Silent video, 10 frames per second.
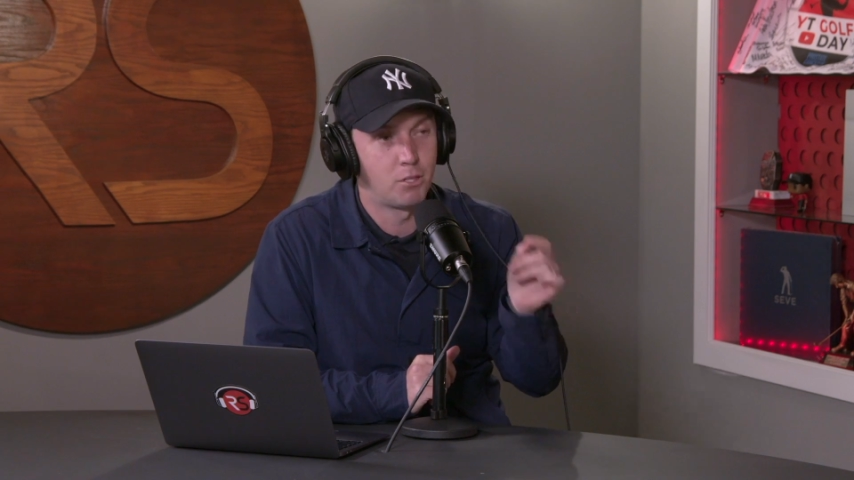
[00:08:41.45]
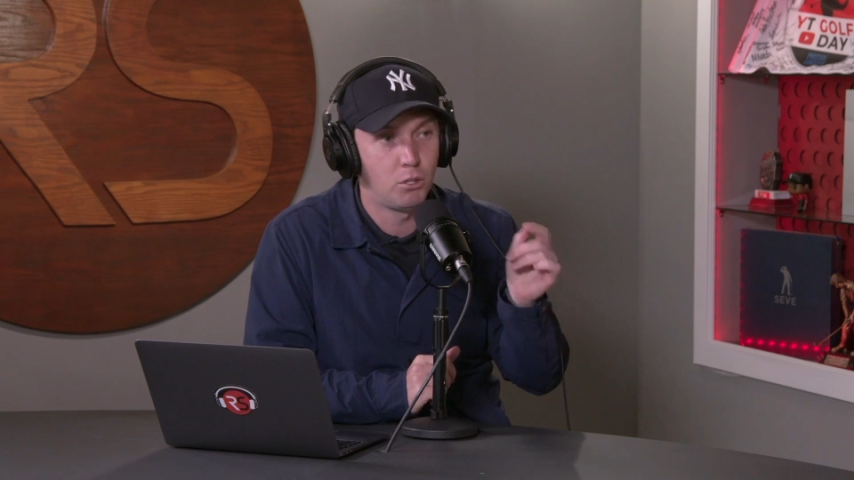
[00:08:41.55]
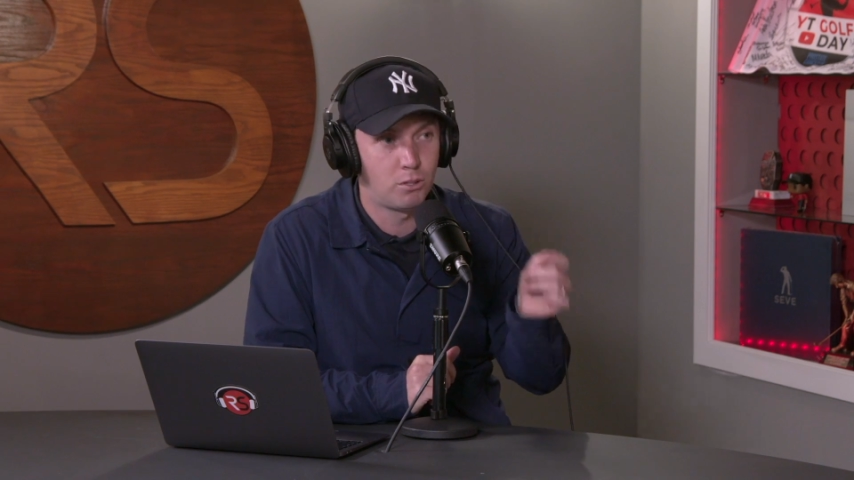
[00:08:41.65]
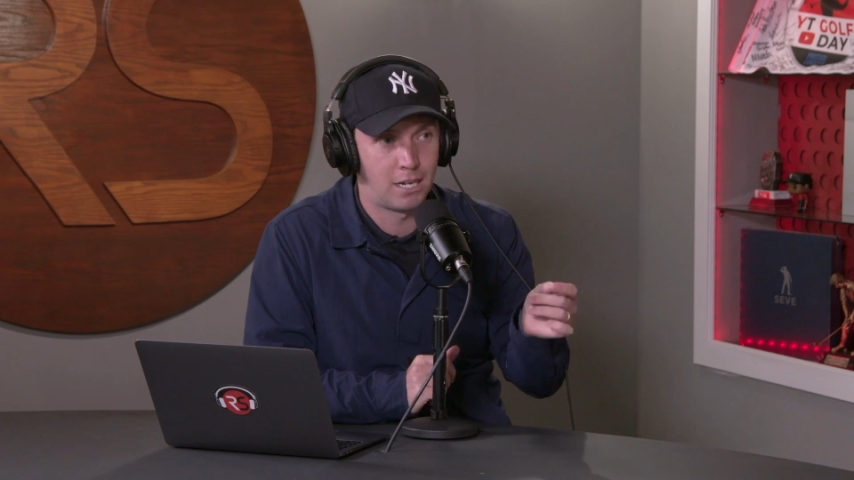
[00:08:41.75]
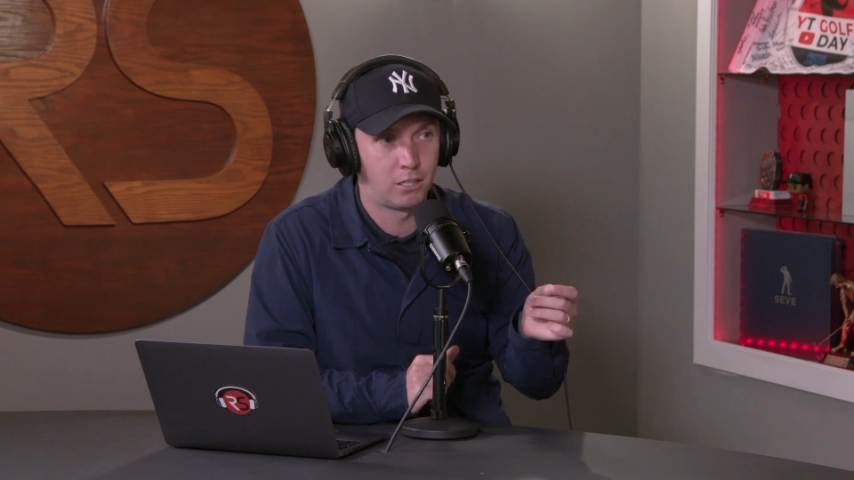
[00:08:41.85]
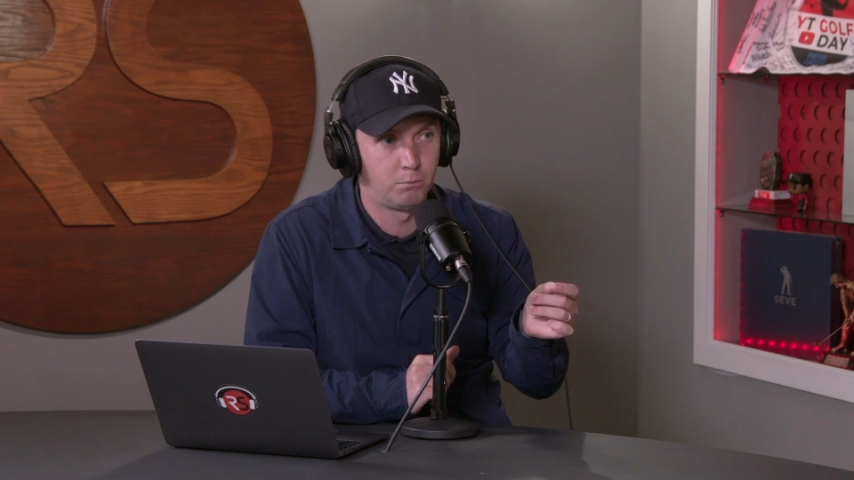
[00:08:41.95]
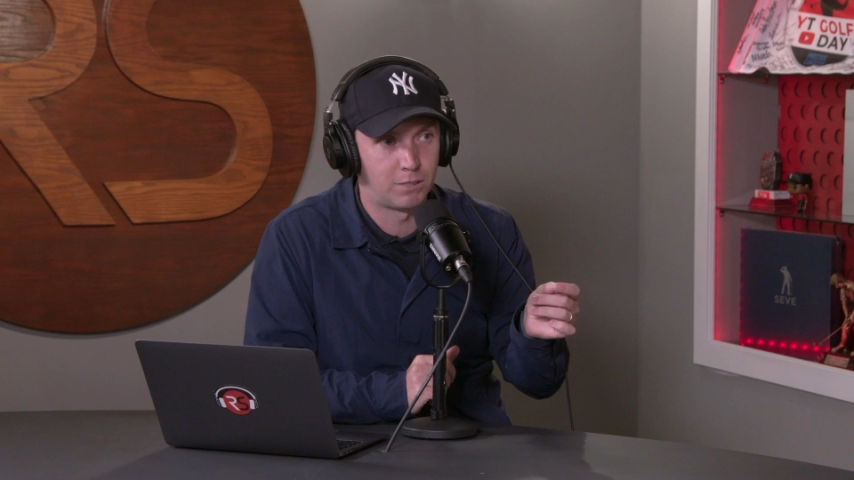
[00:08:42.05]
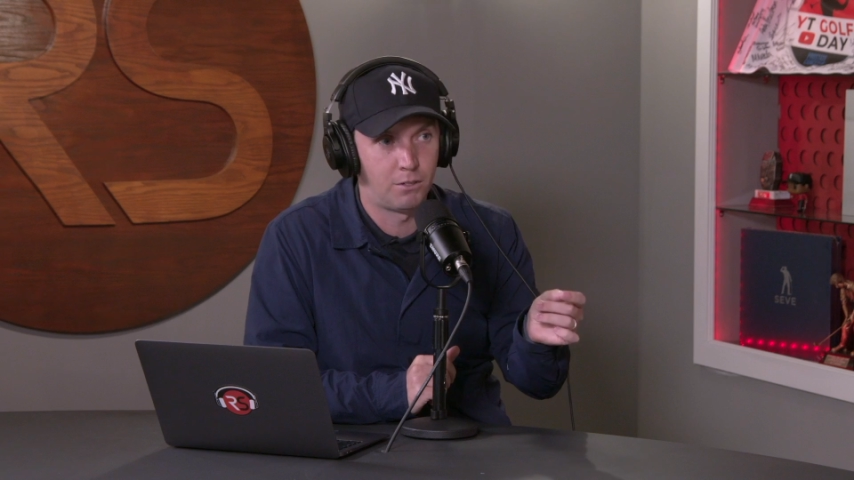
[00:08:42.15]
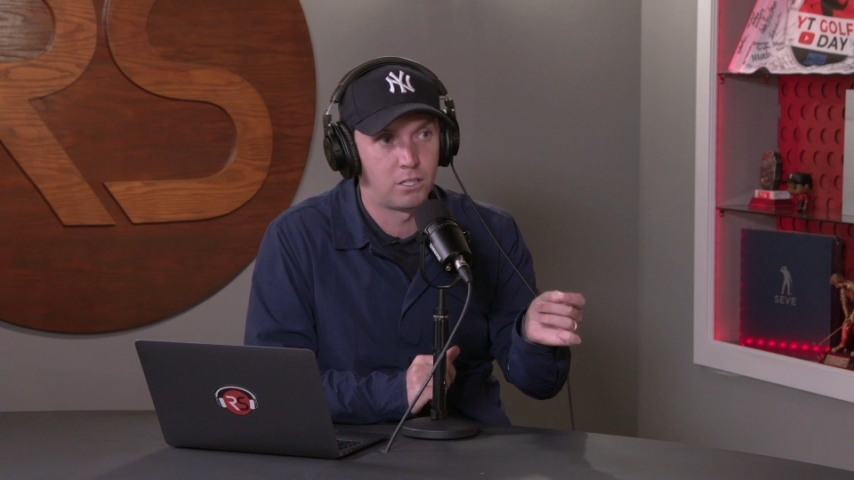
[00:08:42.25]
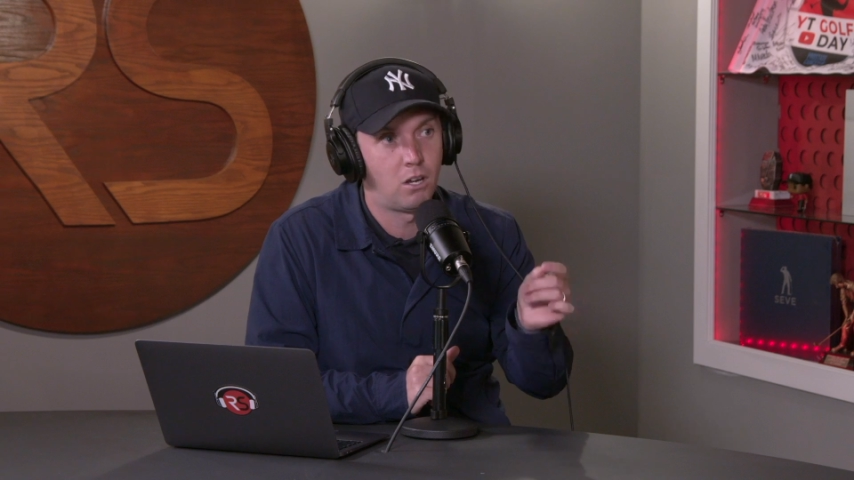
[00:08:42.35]
a new set comes
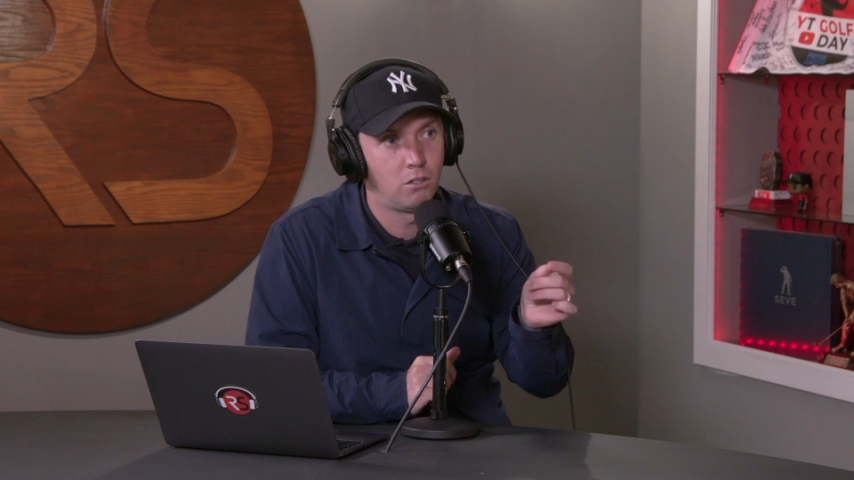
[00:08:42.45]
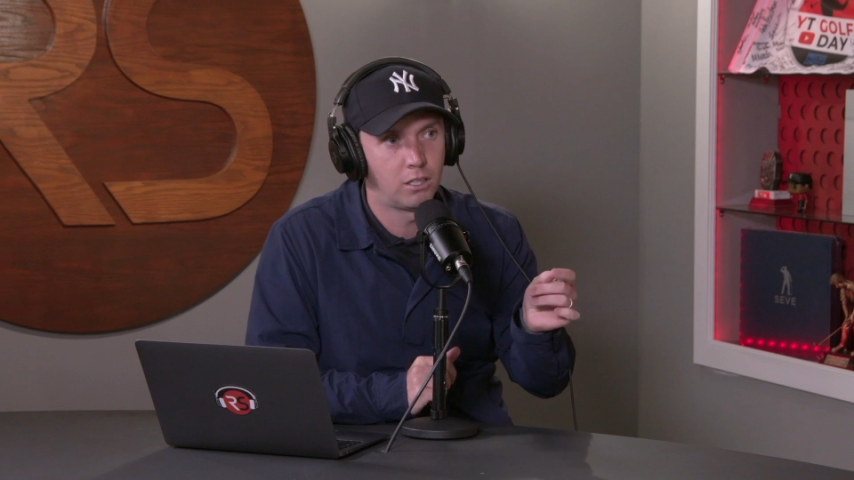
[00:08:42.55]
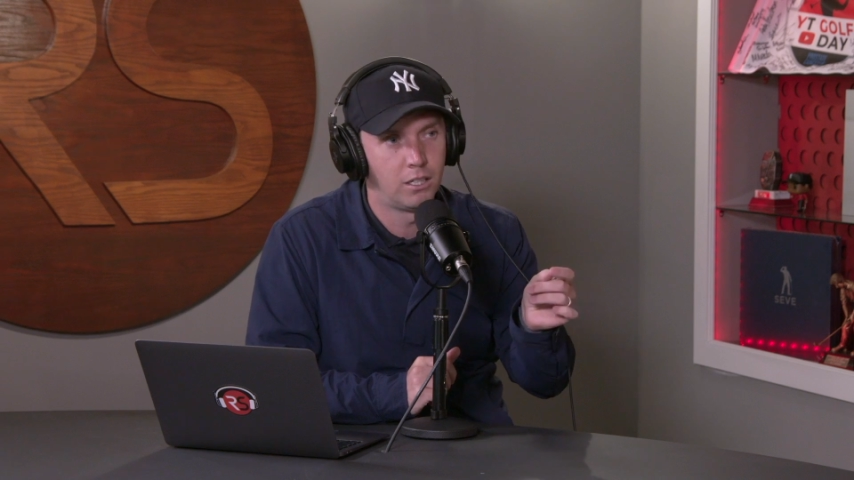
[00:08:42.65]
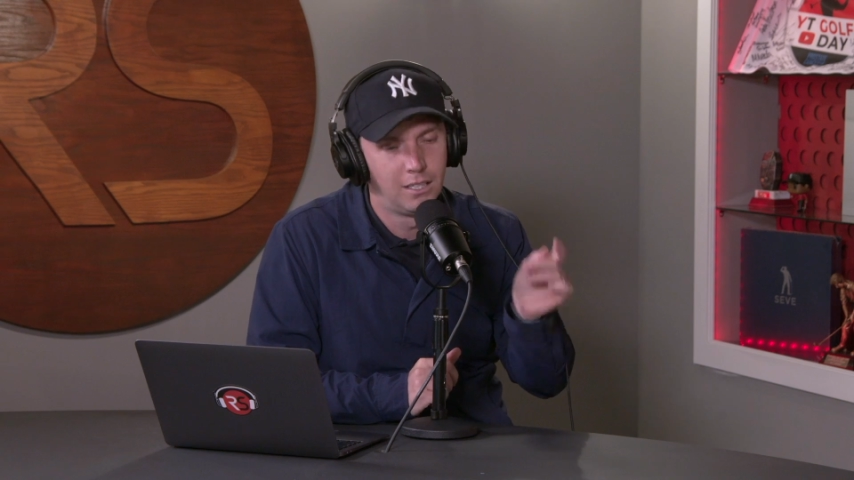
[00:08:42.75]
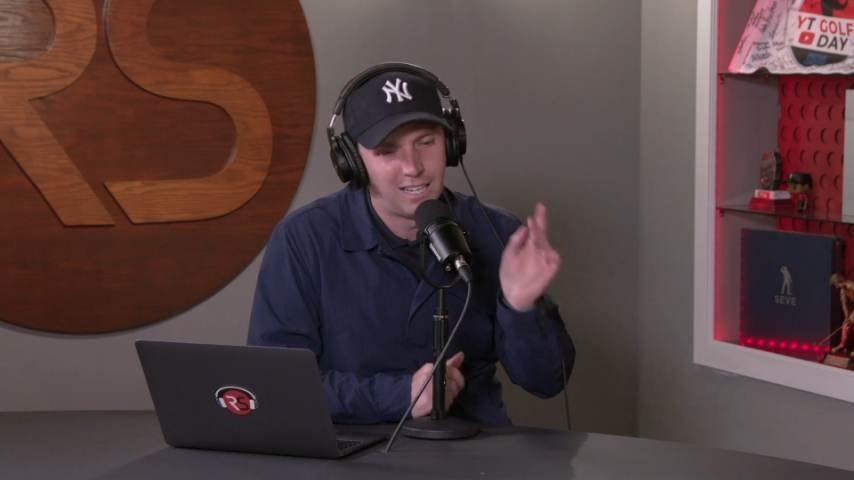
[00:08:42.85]
out that's longer,